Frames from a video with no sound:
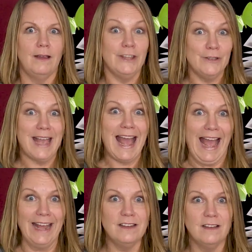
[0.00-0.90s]
You
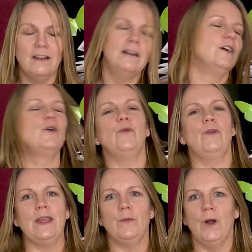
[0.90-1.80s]
can?
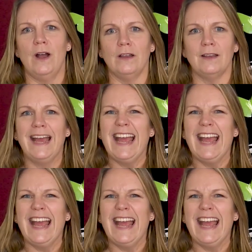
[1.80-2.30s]
Great work.